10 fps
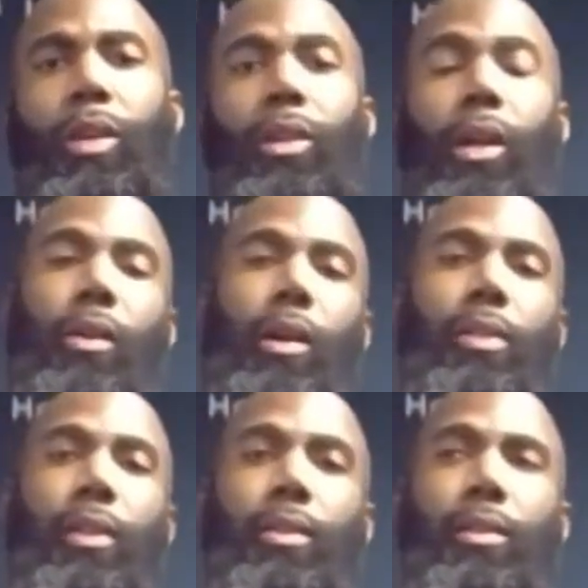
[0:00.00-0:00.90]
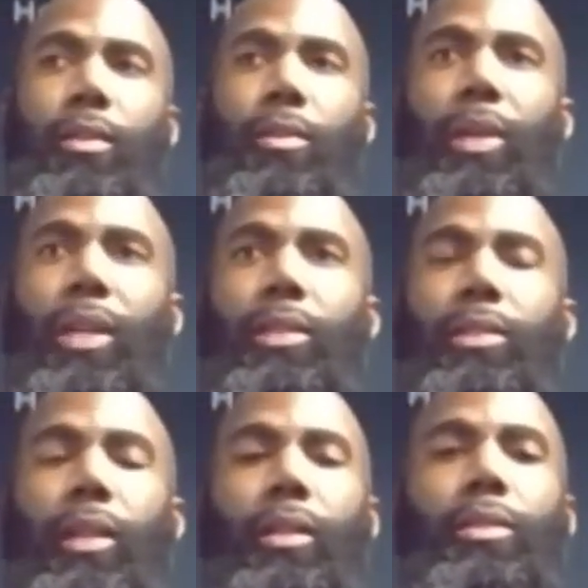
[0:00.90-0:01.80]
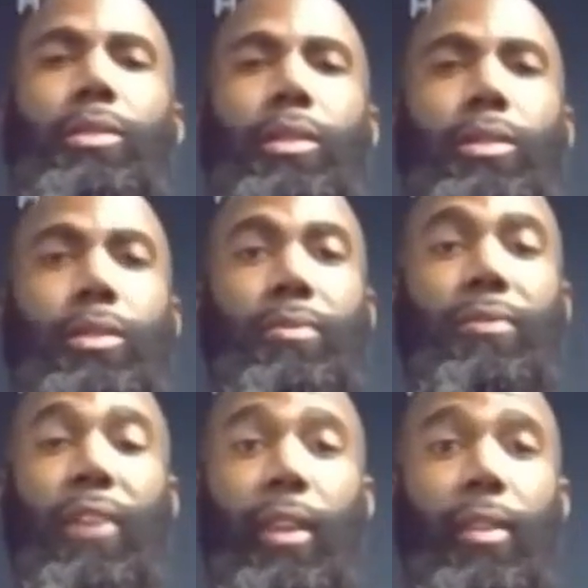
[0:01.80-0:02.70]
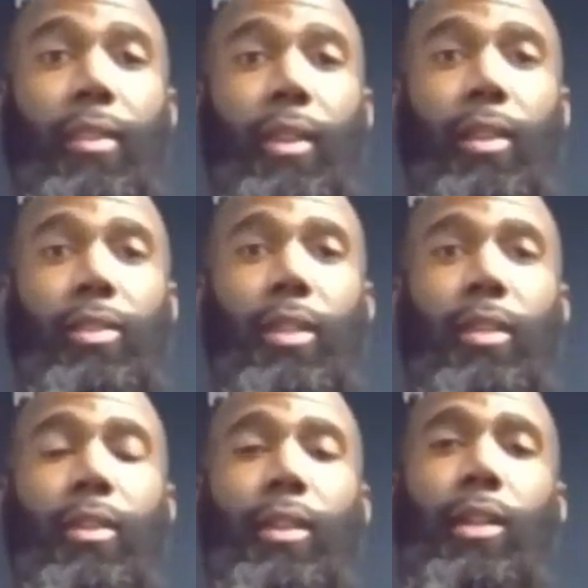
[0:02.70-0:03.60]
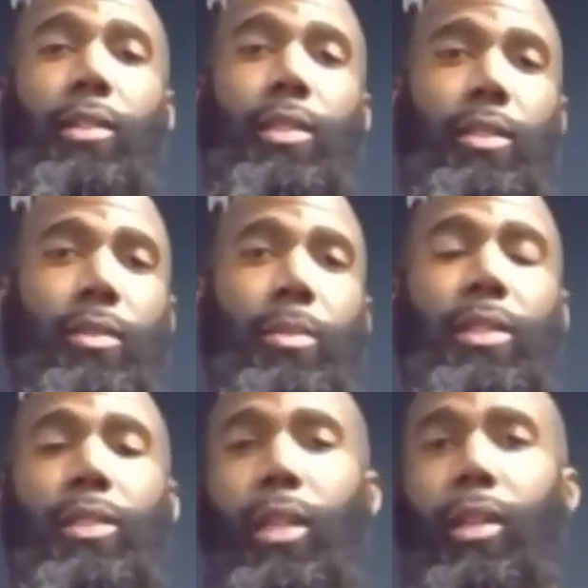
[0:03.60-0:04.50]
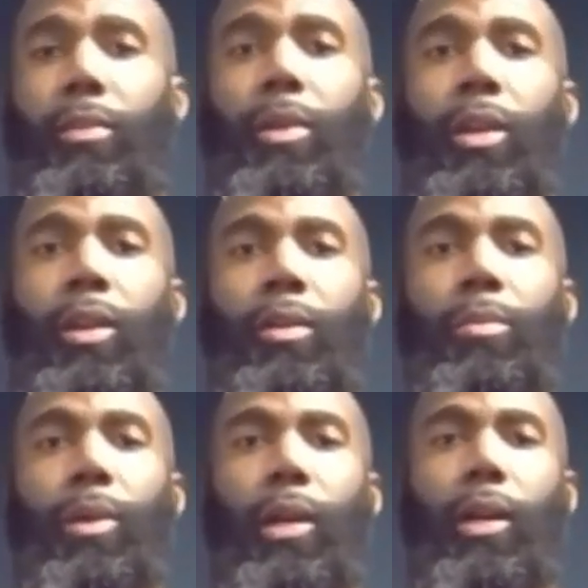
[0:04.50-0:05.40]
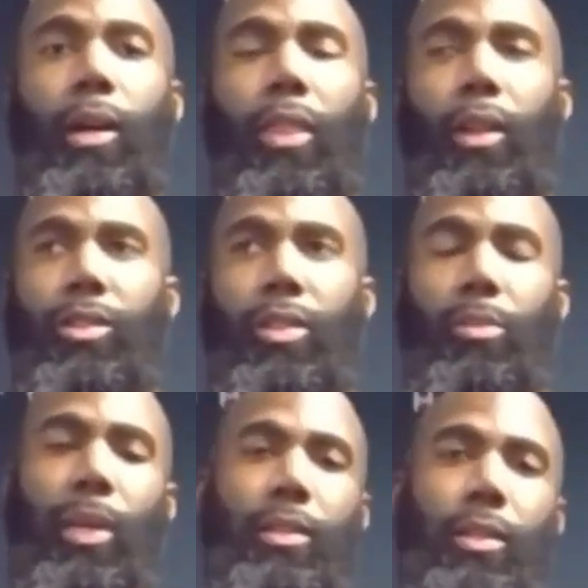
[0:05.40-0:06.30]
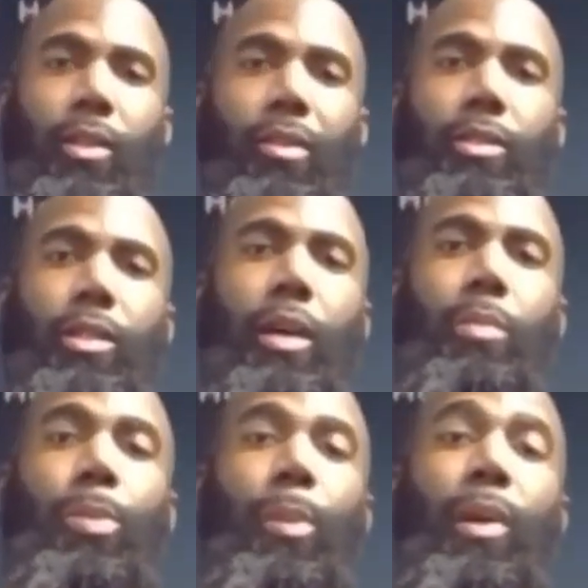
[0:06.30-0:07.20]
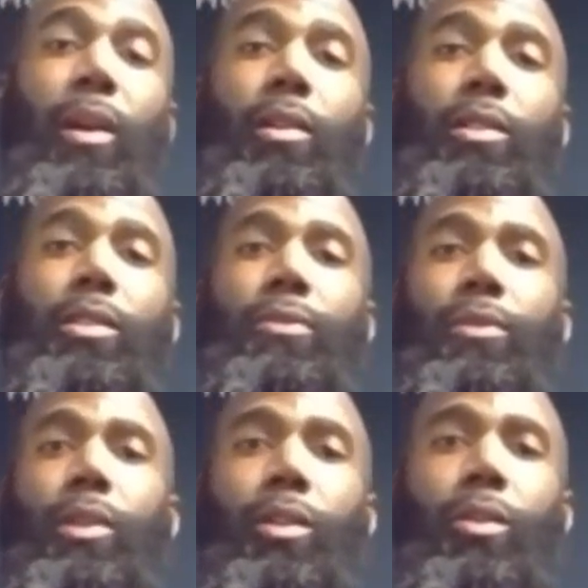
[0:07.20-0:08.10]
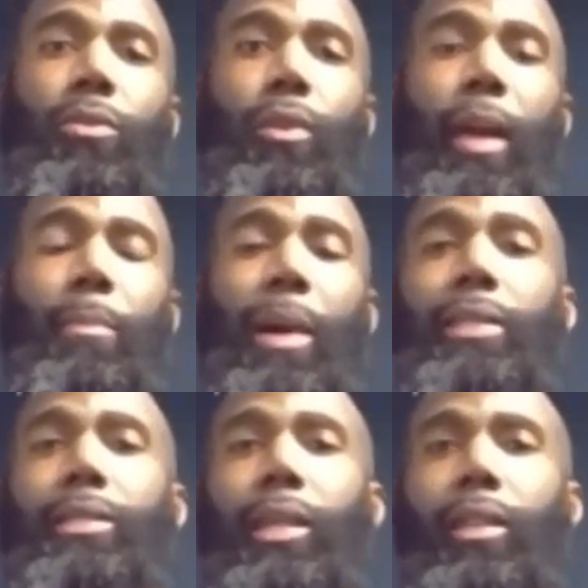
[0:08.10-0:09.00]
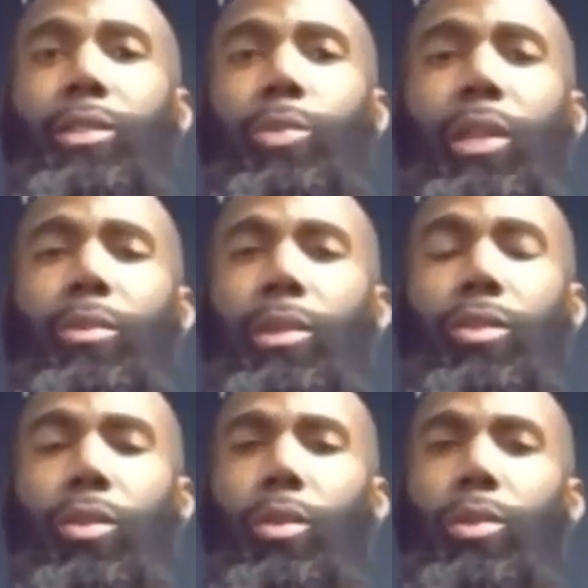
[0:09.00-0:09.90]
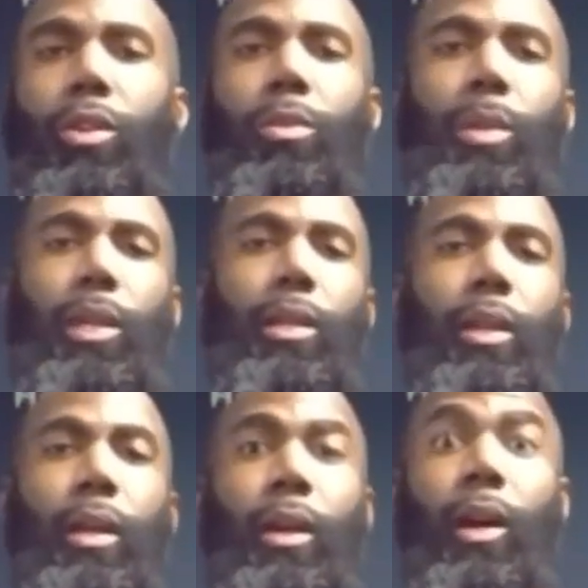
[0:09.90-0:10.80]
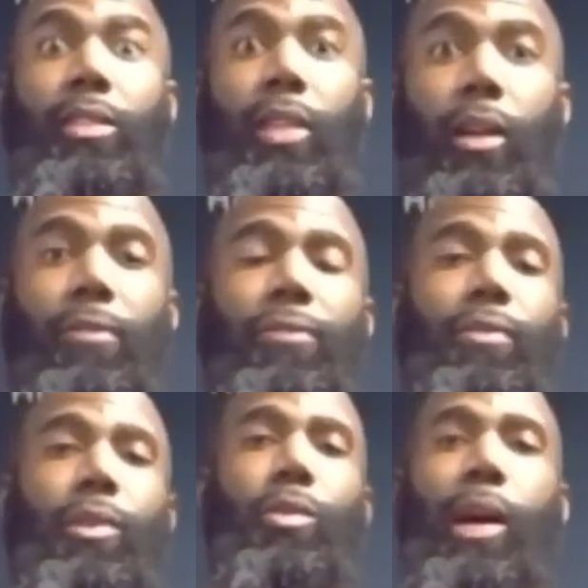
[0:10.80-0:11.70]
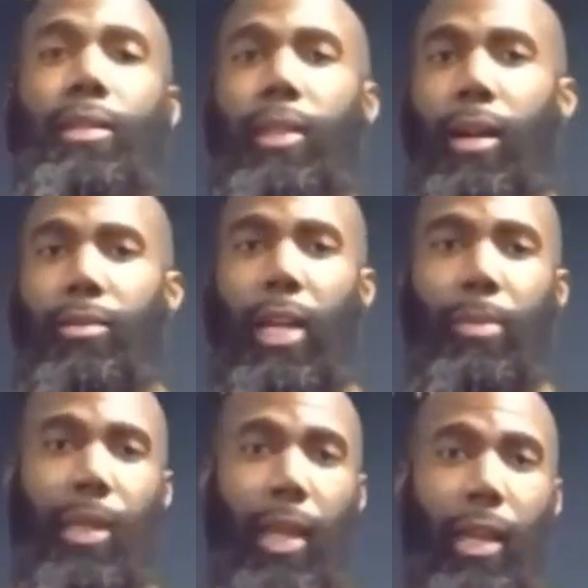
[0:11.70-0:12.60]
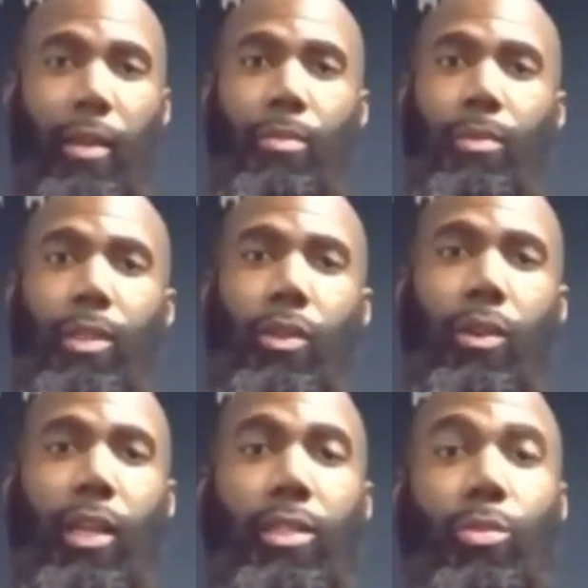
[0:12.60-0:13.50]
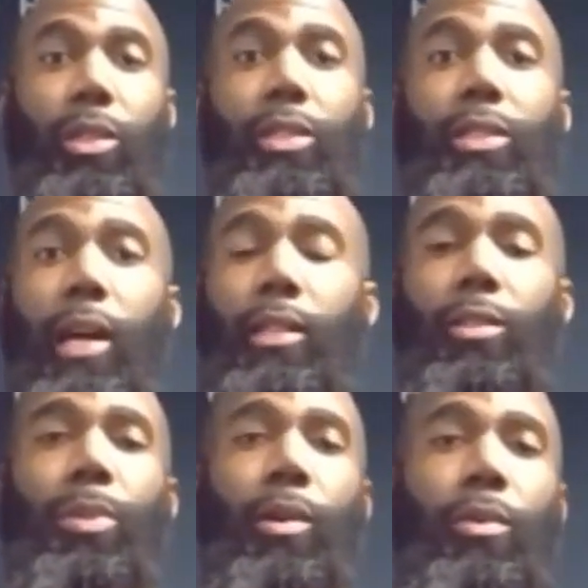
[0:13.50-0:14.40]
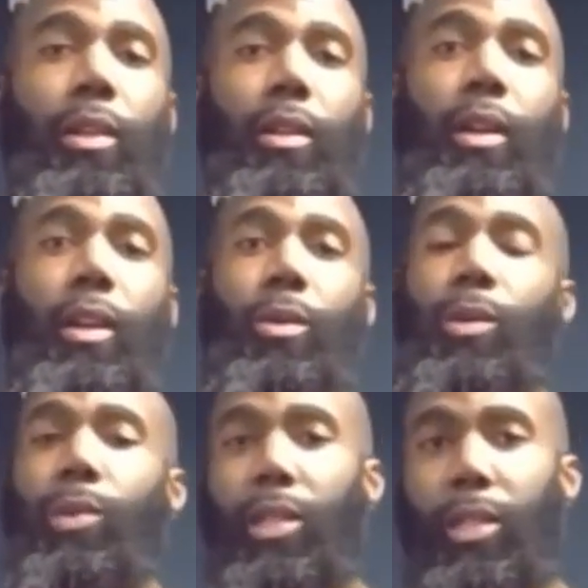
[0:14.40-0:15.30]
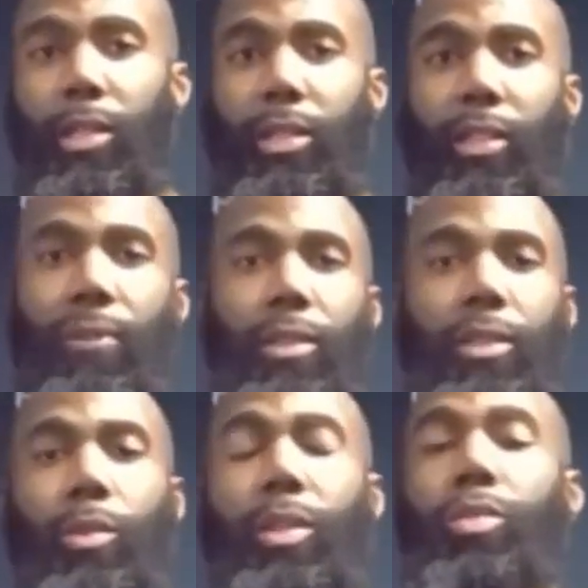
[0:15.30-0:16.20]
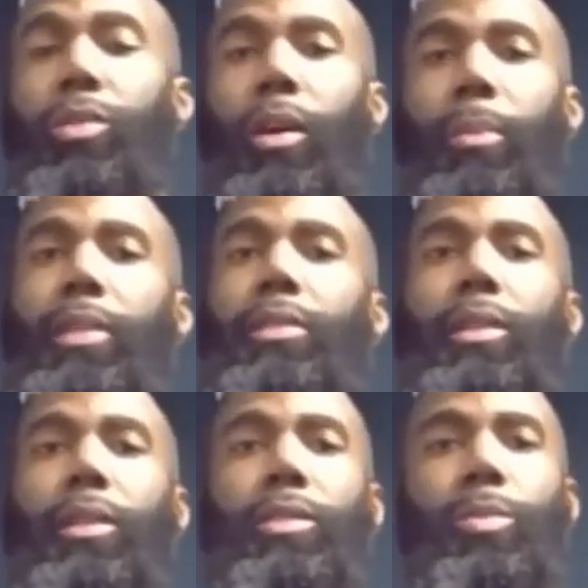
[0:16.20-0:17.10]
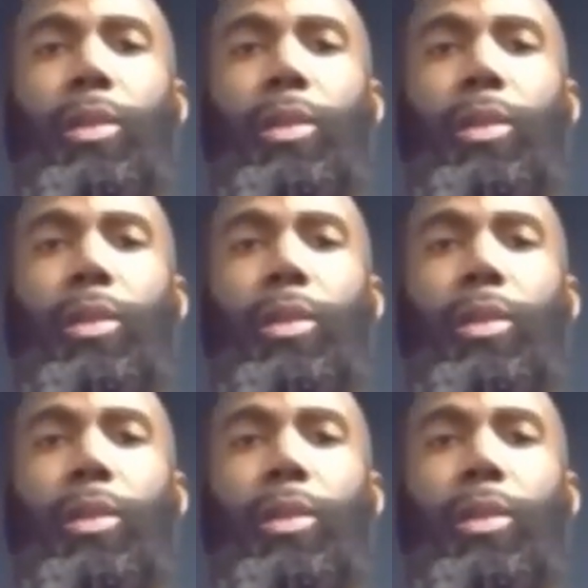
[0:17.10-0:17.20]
Yeah, well, I think that the biggest thing is faith in each other and in the team and the scheme. But I think Sean Payton did a great job of preparing us, you know, for that mindset this week. We knew it was going to be a tough, grinded out type of game, you know, against a really solid opponent, really good defense. So we knew coming into this would